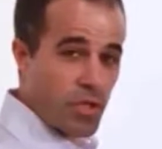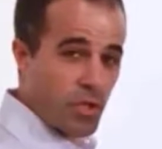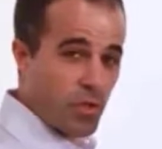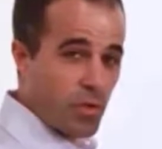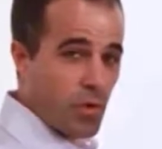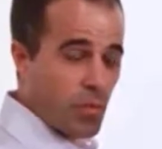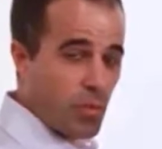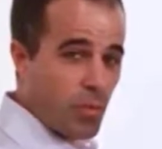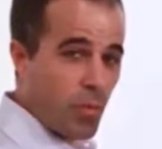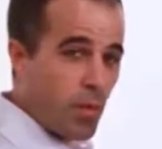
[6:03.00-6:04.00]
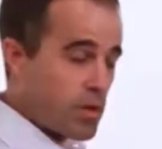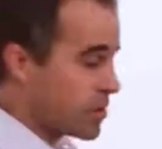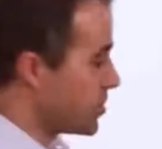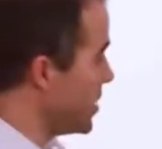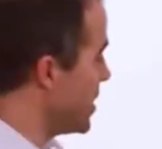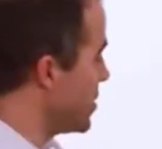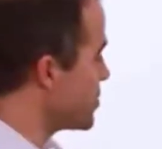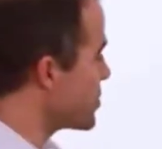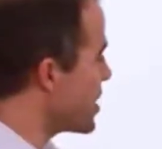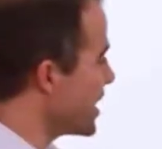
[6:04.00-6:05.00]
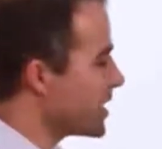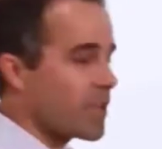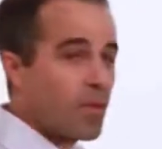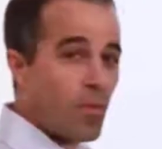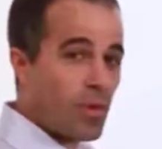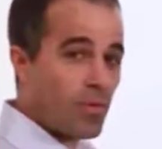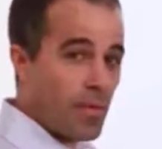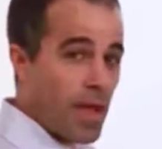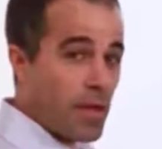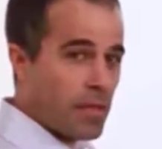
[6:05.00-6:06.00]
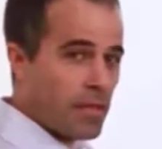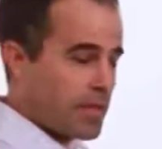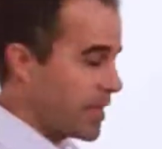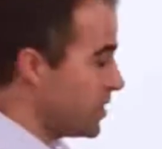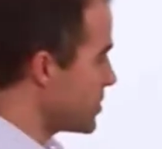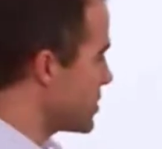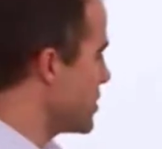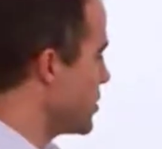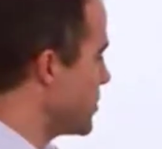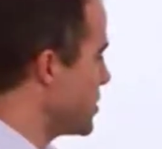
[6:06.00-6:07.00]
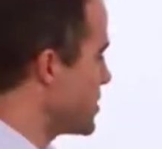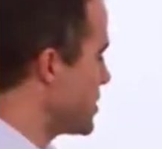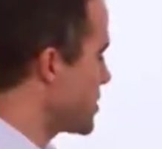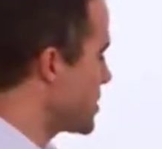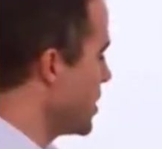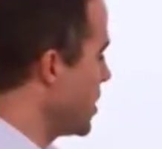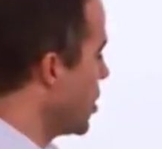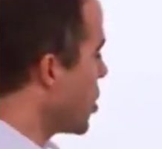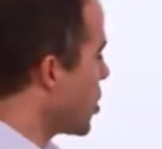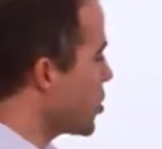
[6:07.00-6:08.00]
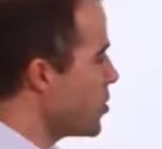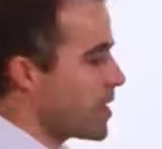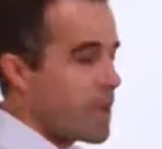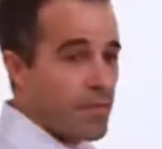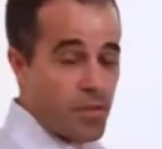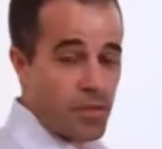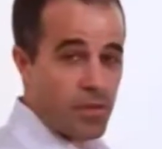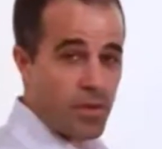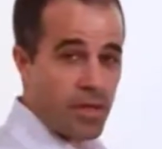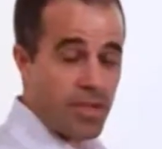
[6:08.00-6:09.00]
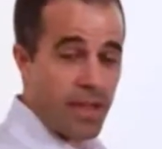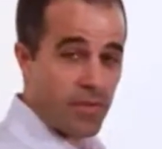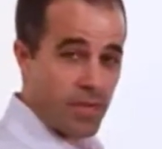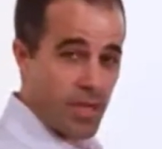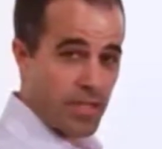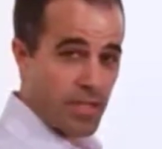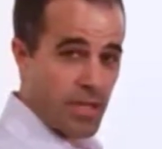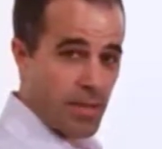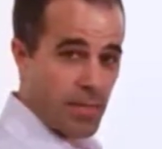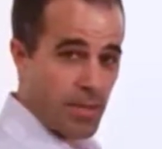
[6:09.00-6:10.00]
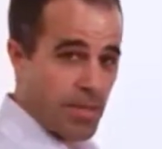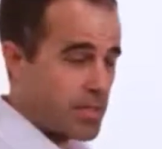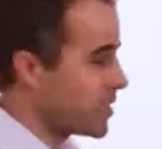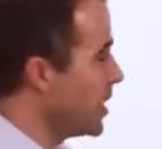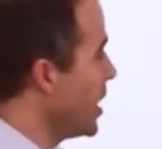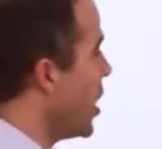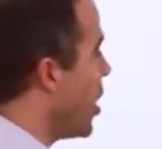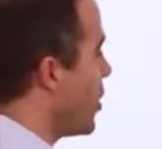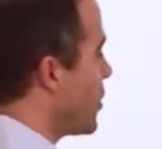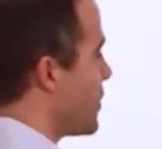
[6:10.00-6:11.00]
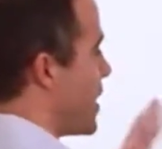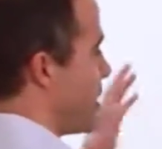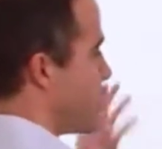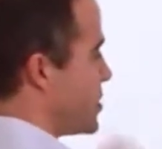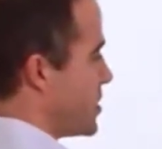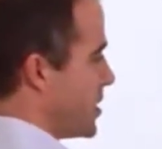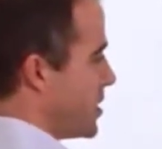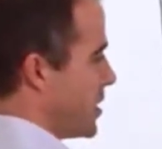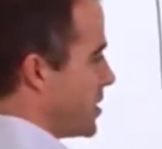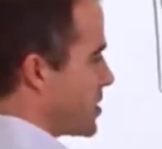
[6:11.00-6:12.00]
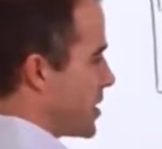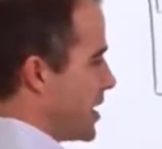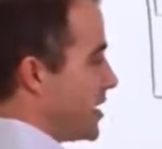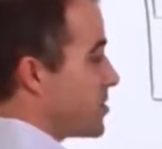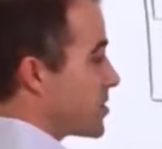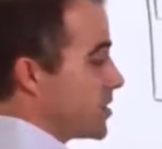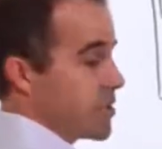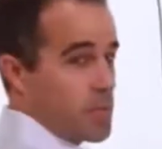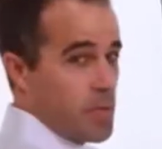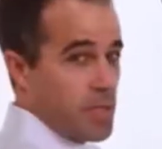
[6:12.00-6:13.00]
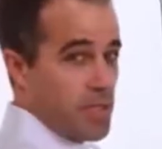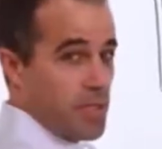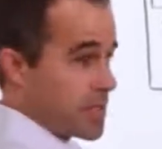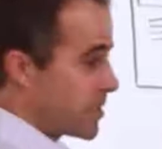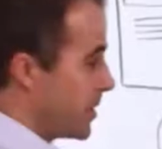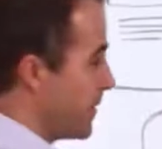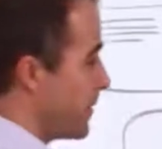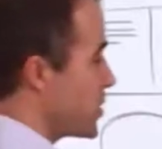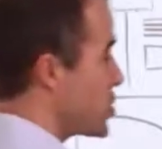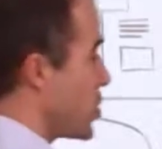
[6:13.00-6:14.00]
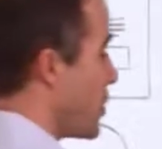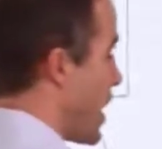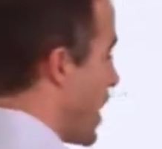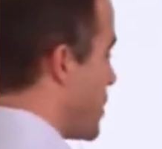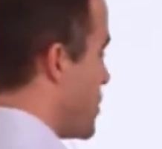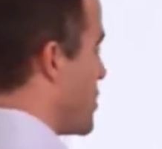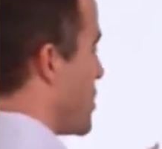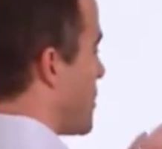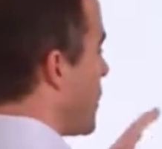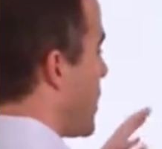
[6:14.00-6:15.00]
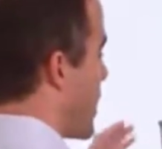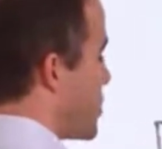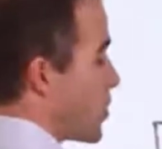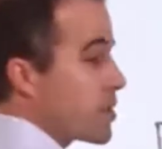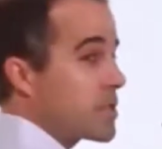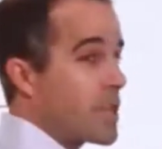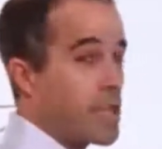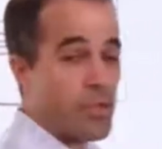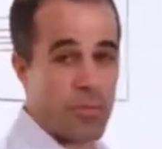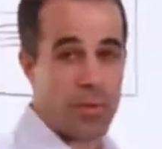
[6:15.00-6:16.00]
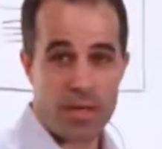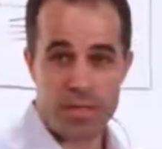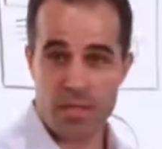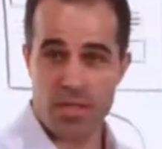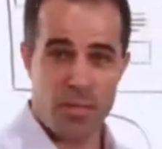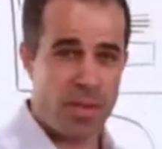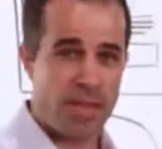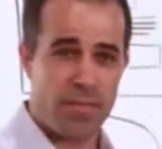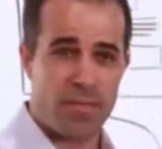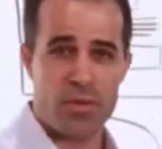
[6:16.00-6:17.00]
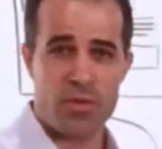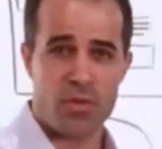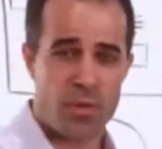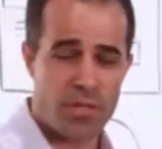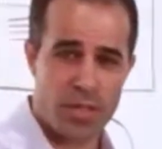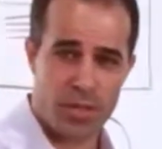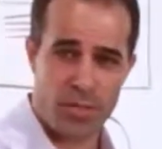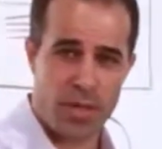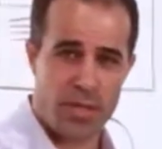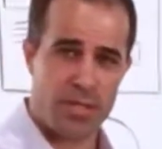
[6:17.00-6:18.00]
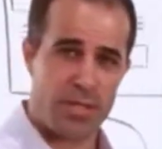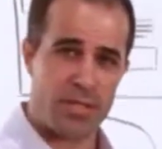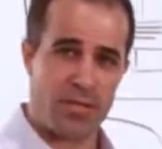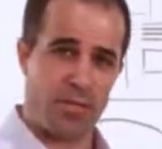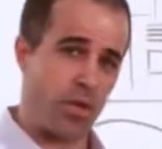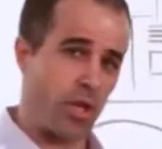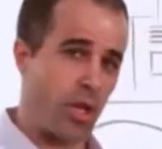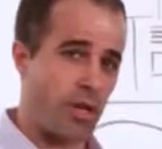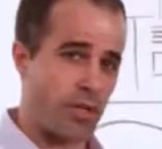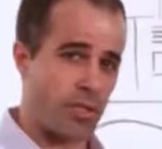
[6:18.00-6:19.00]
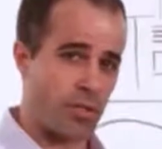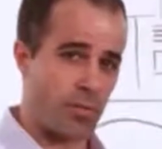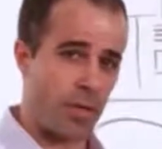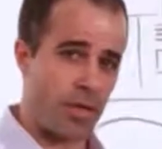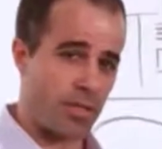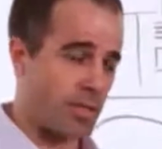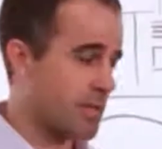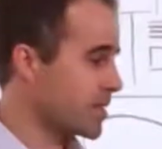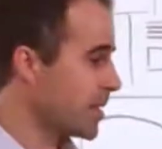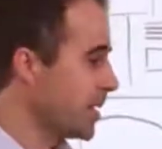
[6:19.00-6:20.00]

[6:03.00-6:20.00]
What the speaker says: you, or you're trying to get word of mouth interest in your business, or you may have other direct advertising campaigns. All of that energy is to get interest in your business so that you can apply your sales process. You may have a very short sales process or a very long sales process,